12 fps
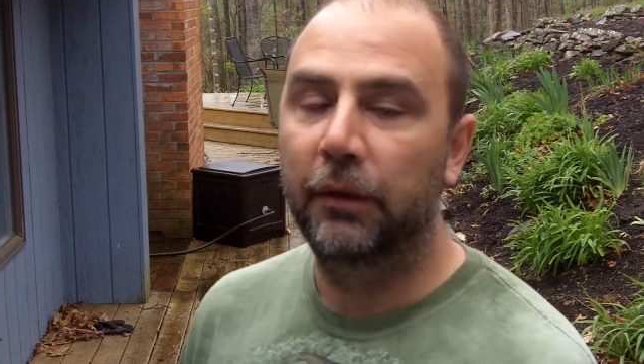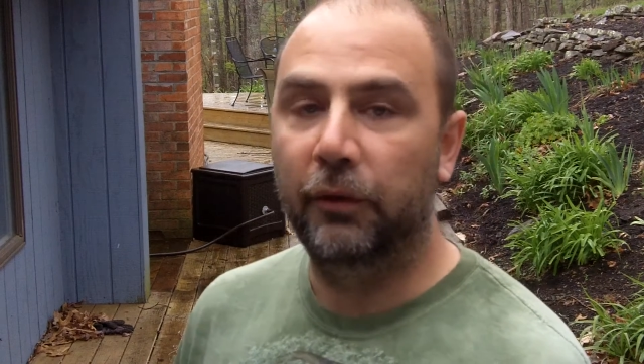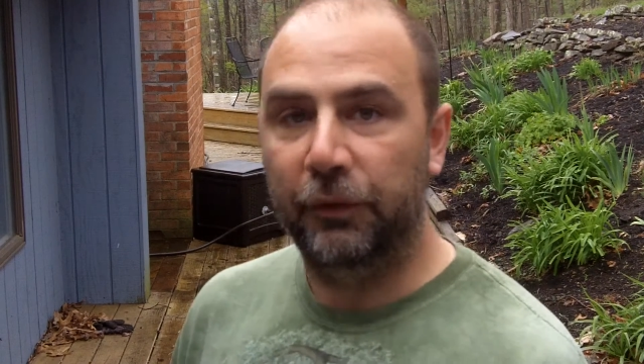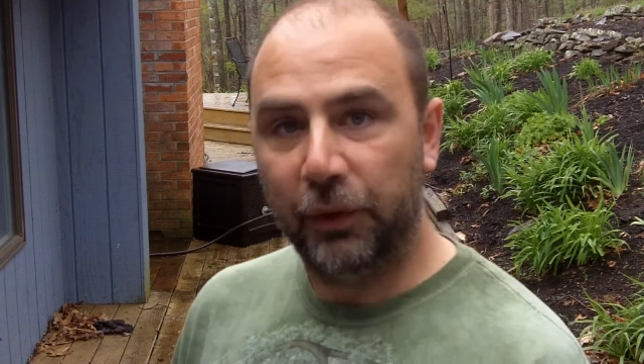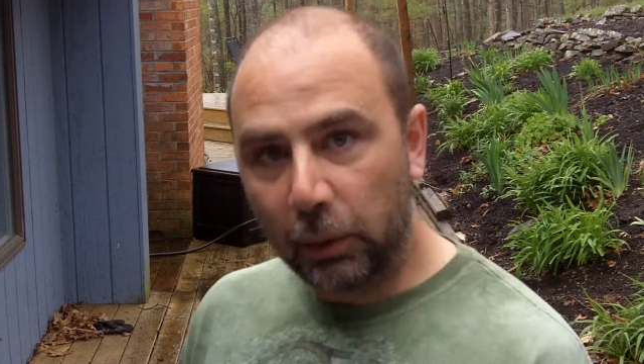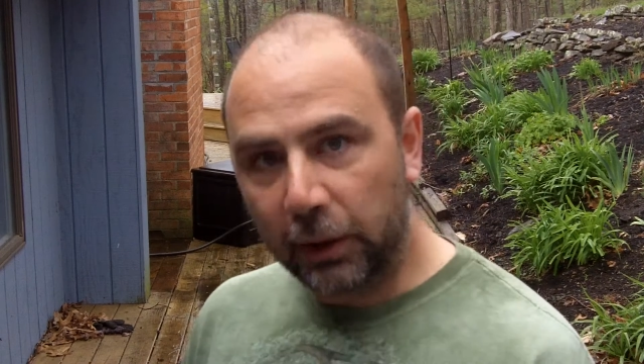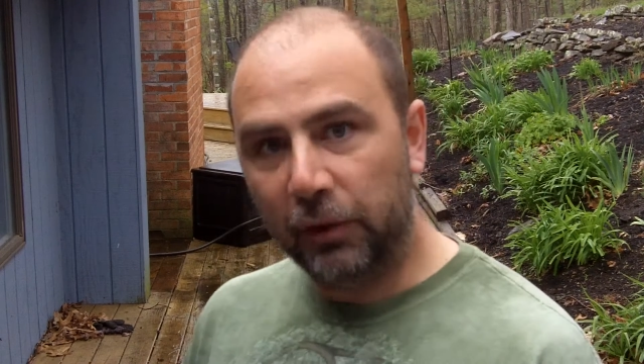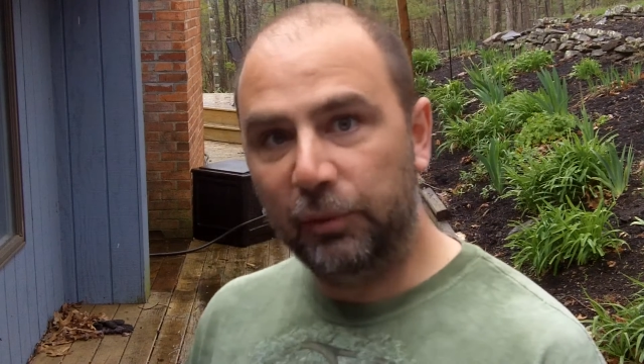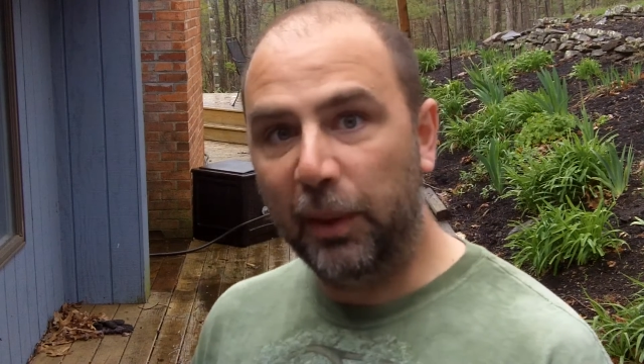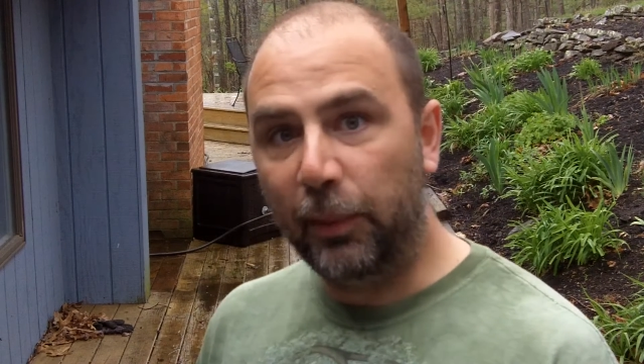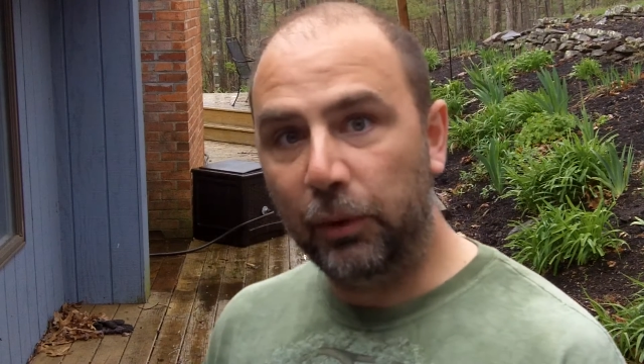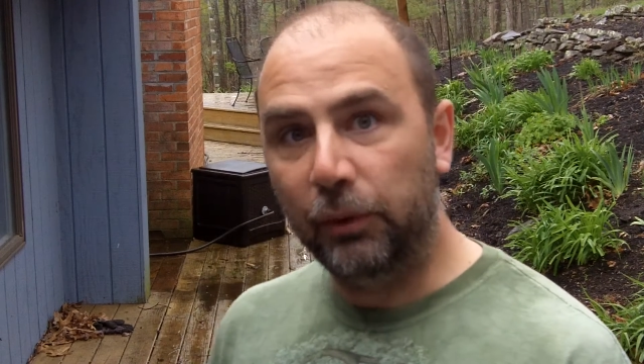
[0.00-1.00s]
So if you're one of those
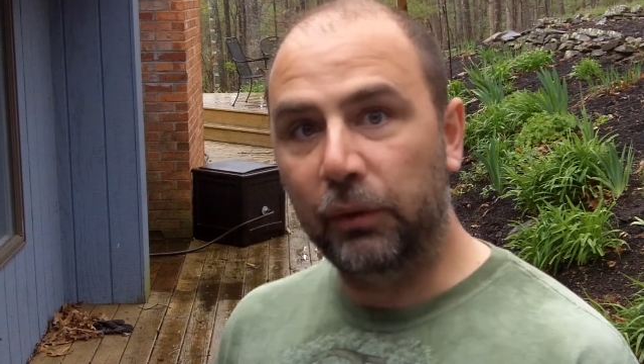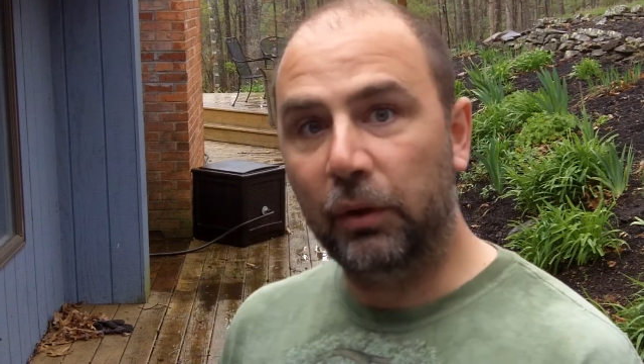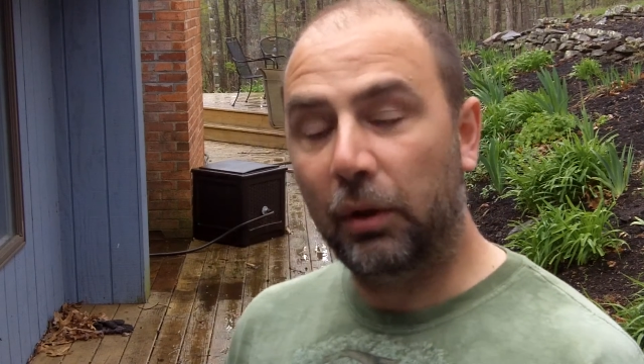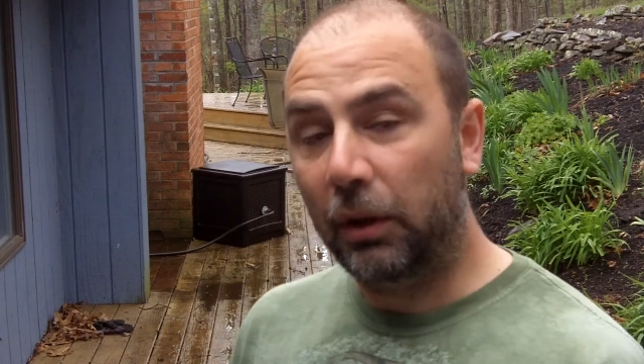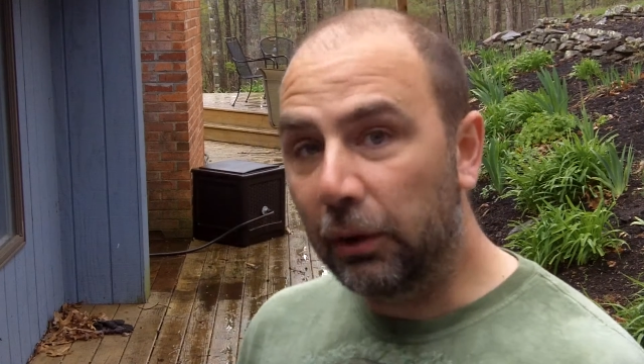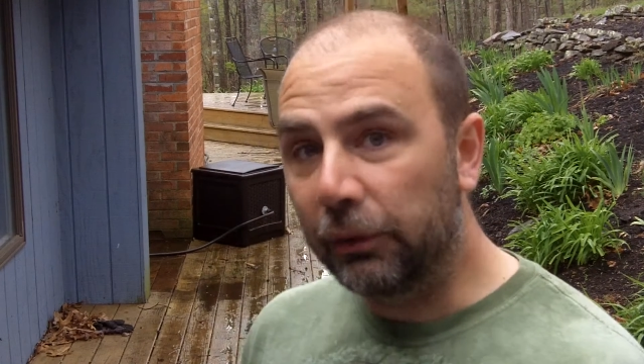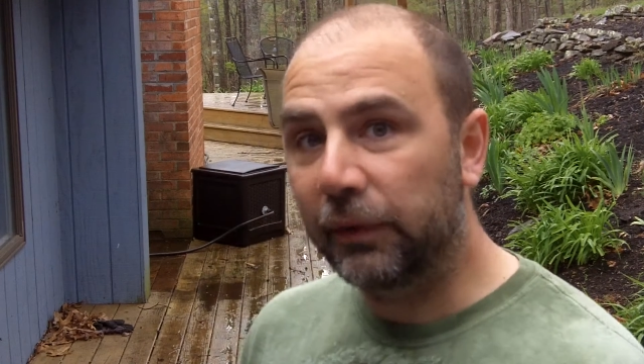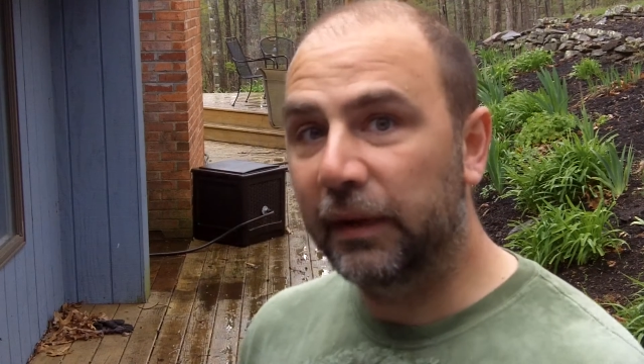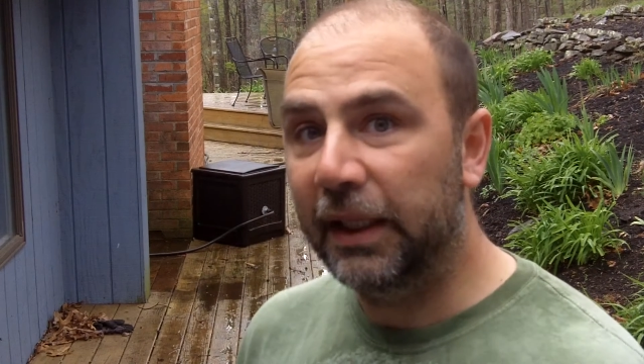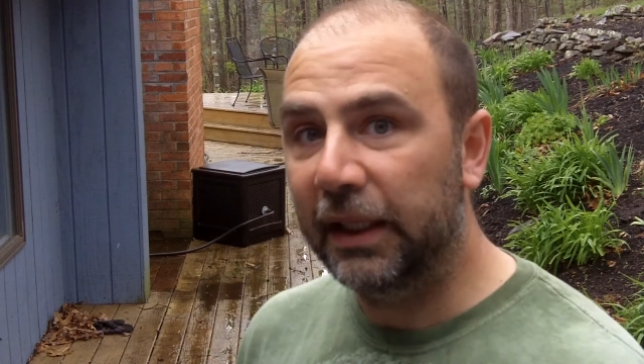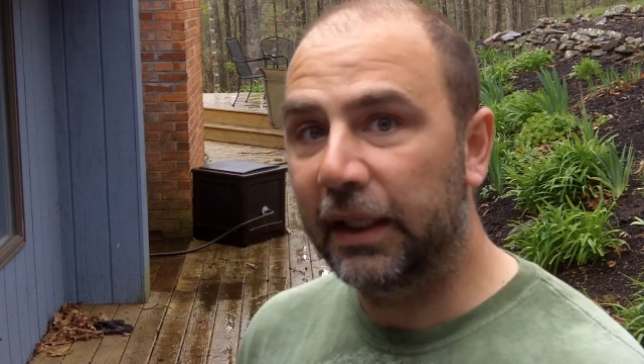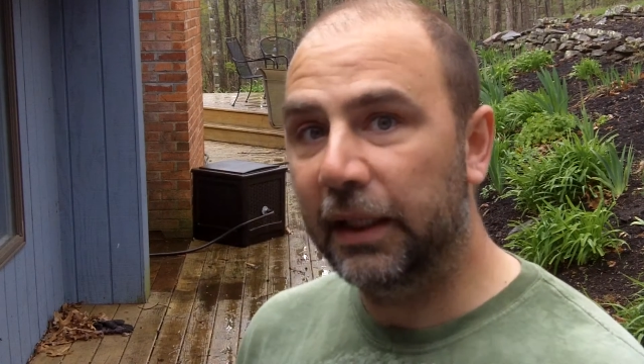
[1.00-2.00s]
people who's close
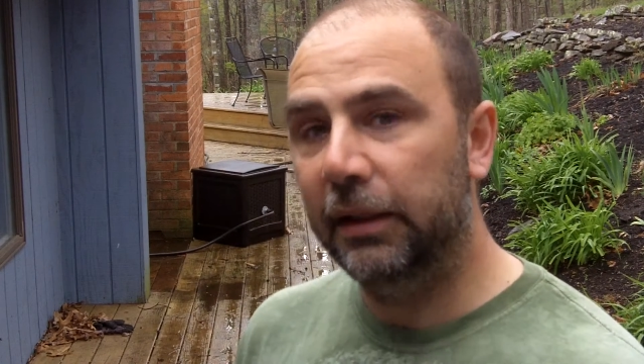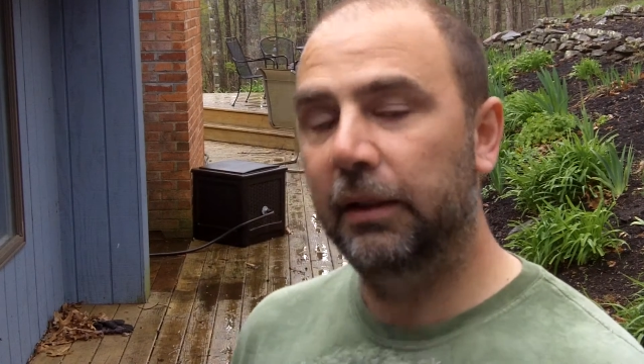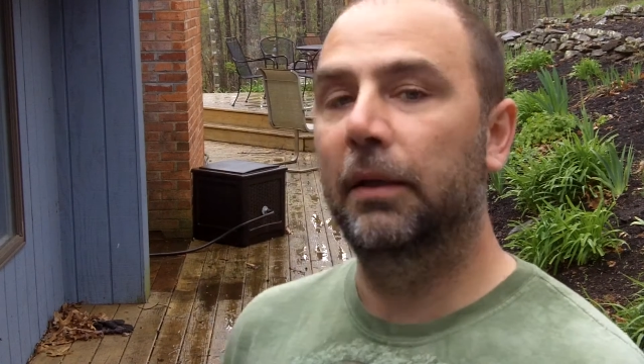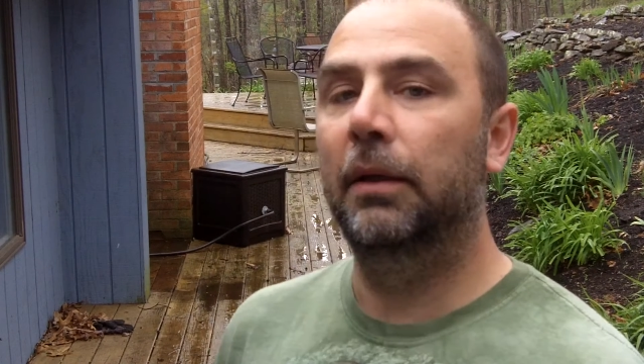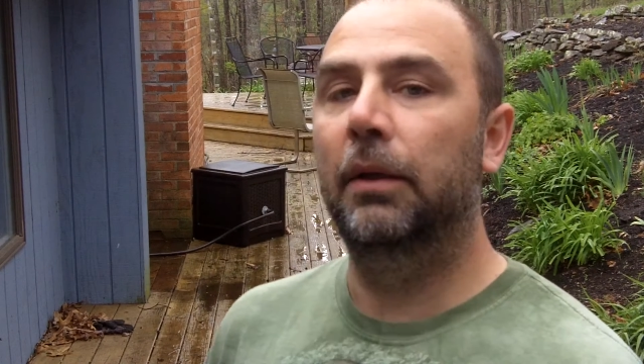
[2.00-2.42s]
to getting it,